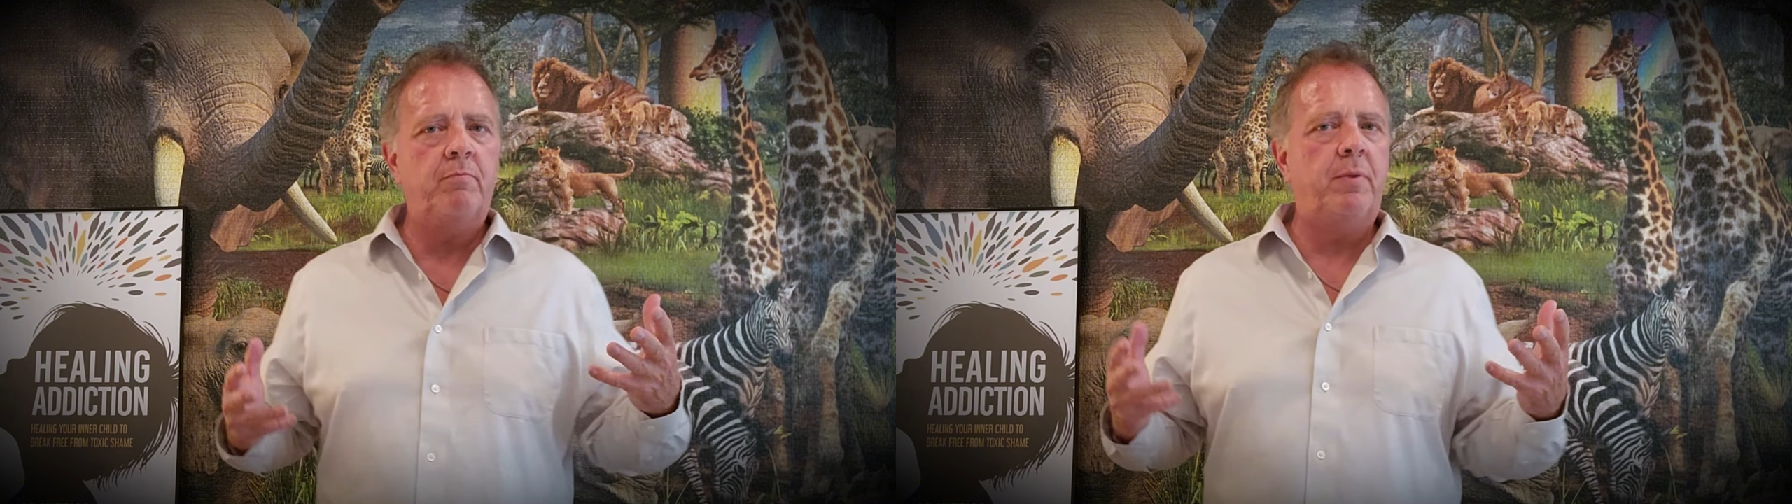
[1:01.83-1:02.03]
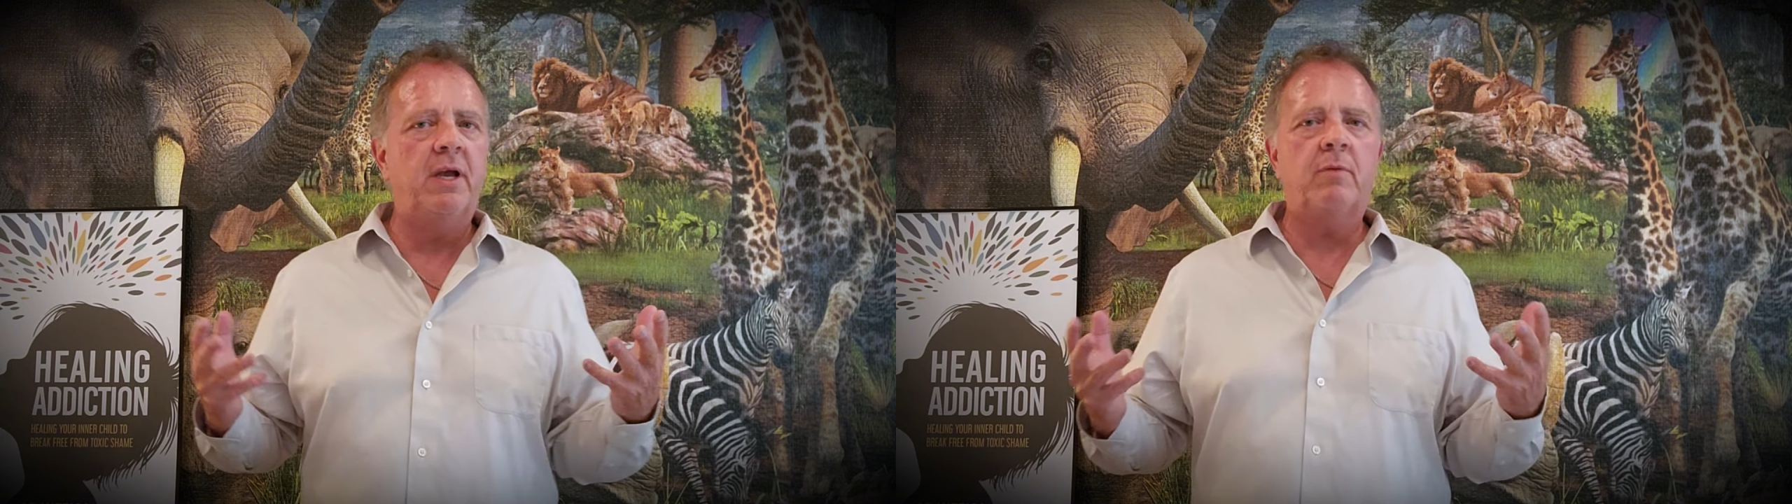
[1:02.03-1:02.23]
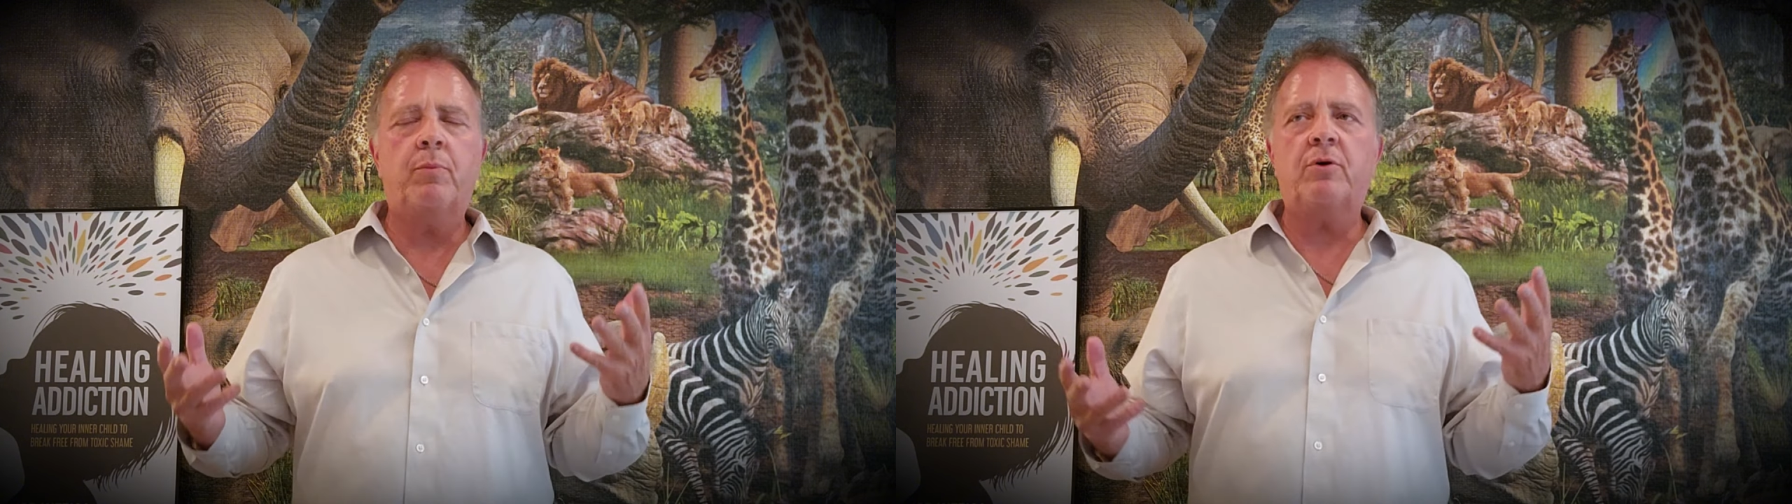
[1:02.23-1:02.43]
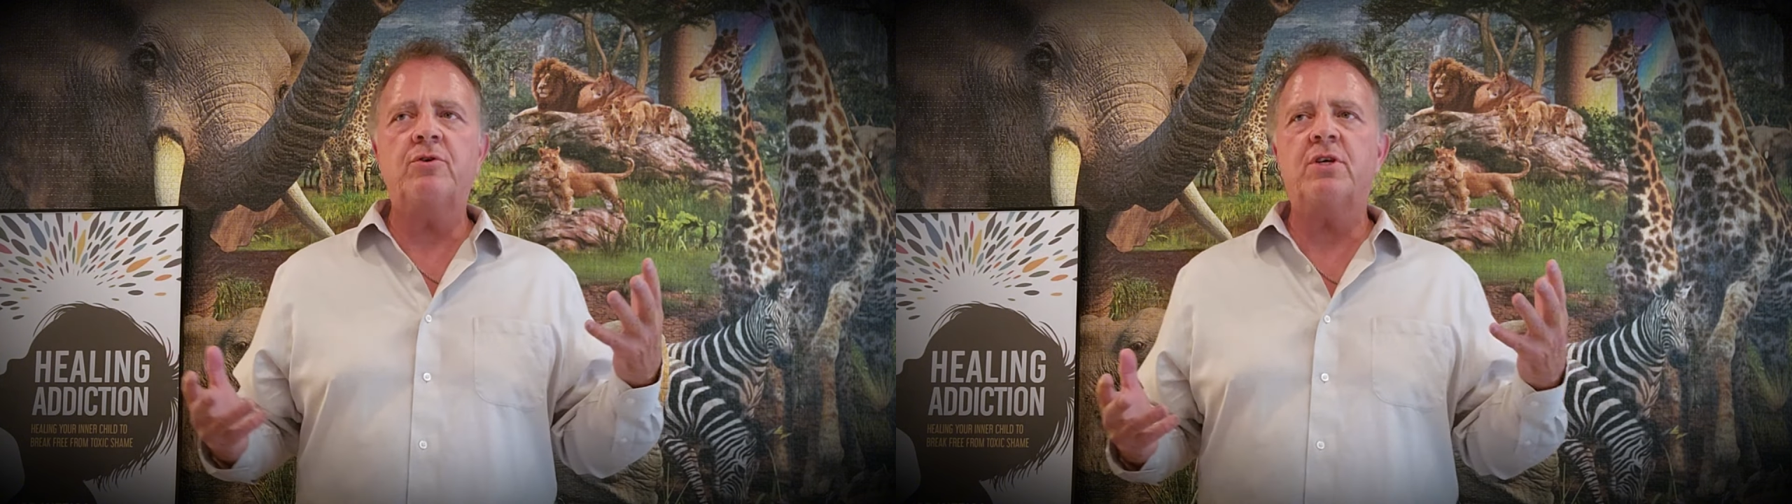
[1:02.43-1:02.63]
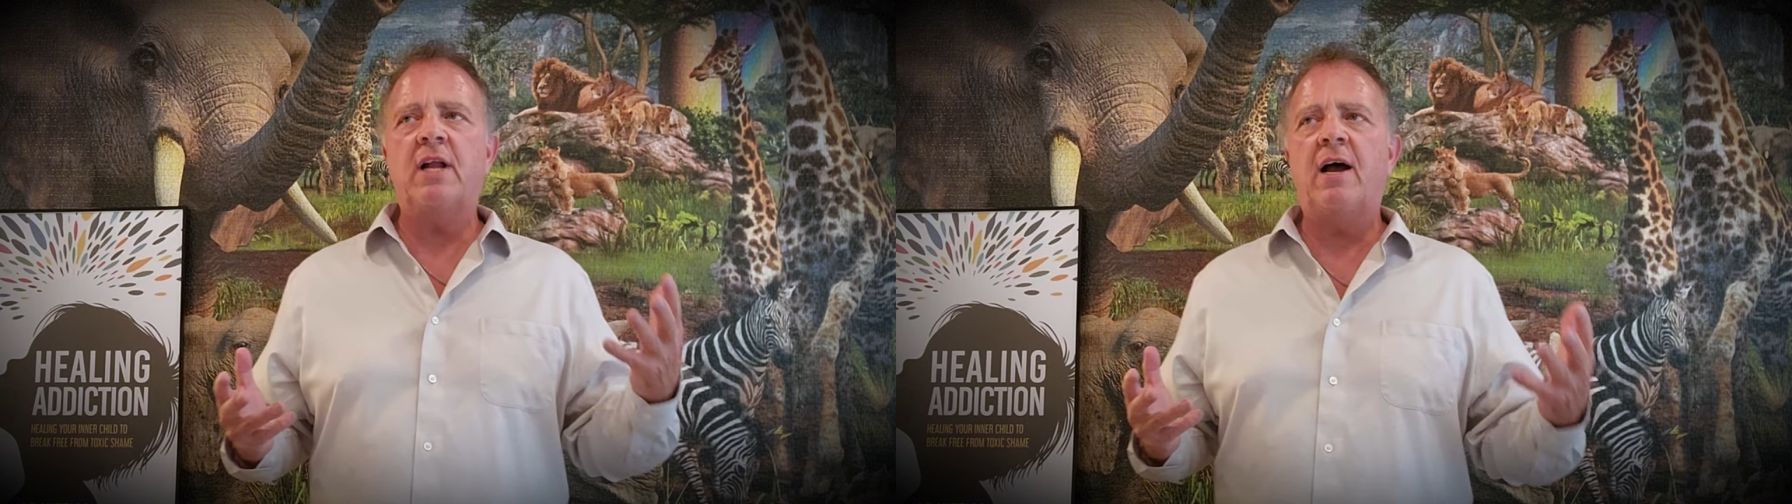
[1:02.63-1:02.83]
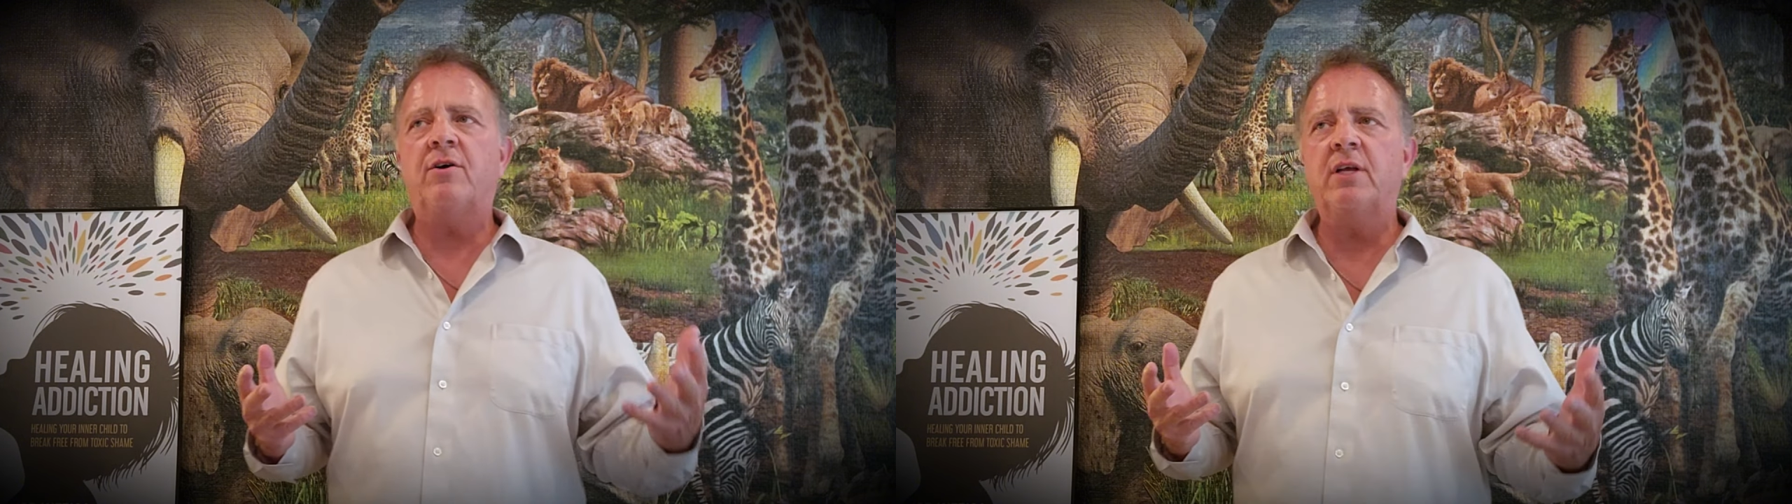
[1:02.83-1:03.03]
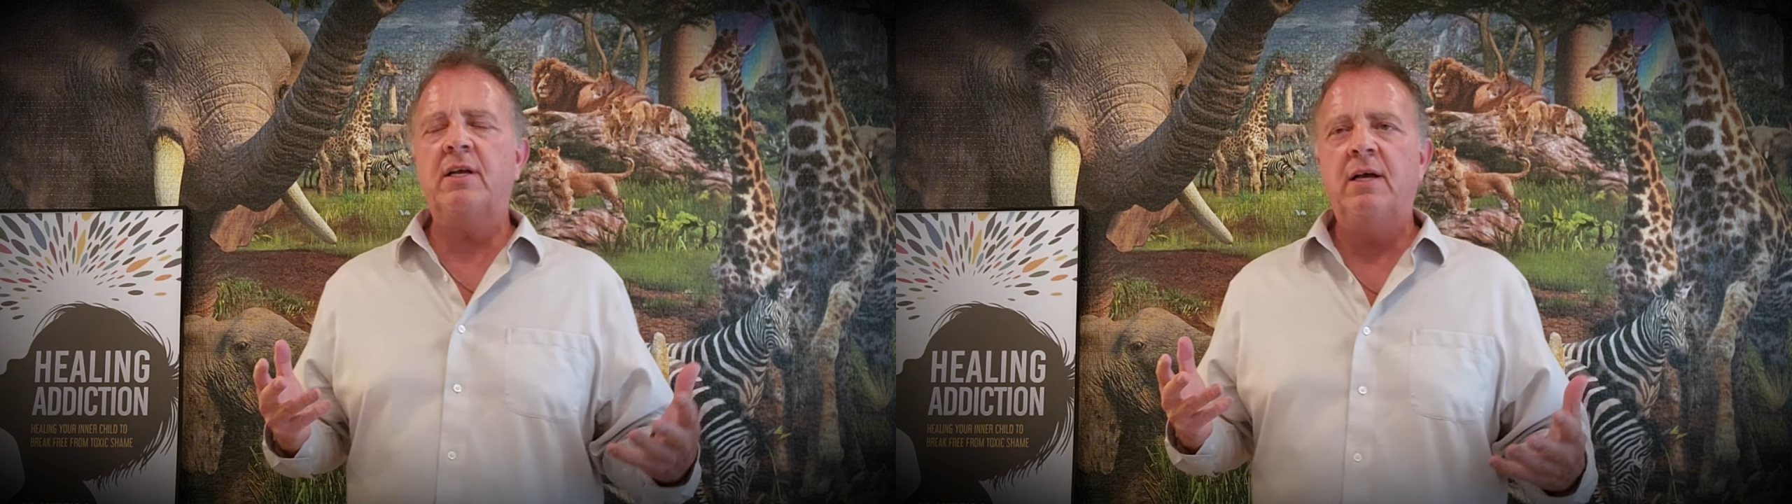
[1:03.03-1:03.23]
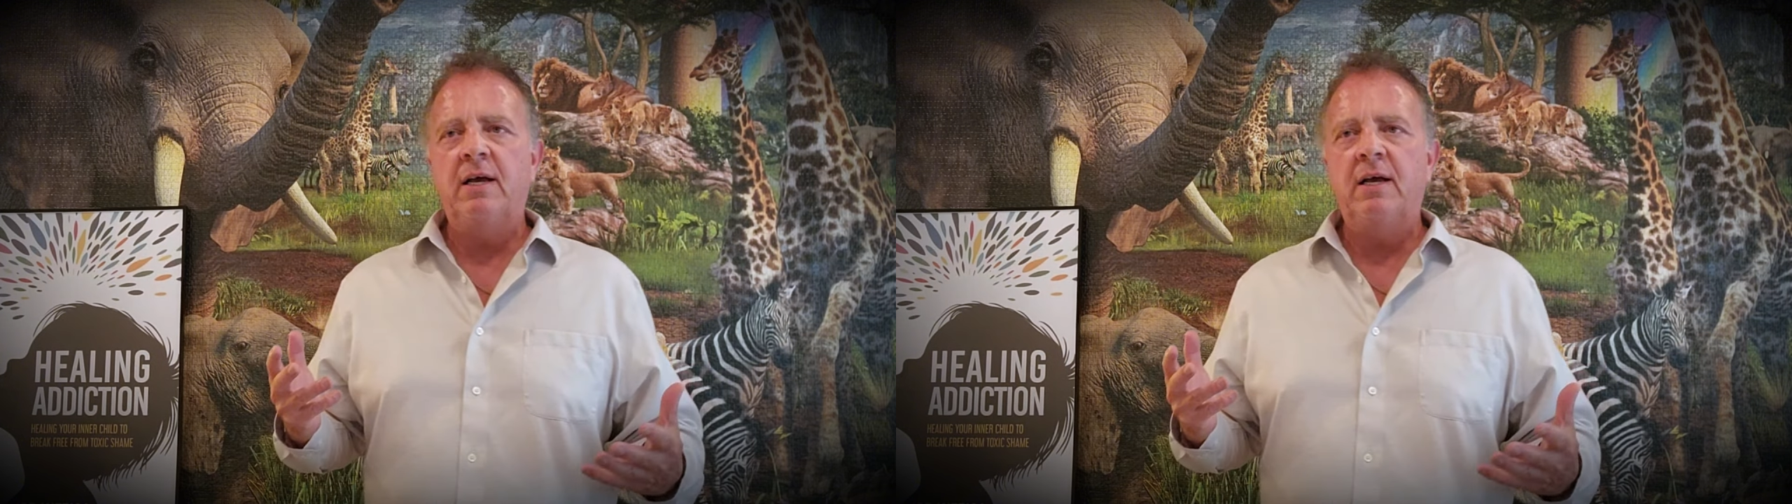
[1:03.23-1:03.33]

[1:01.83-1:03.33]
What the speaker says: big personality.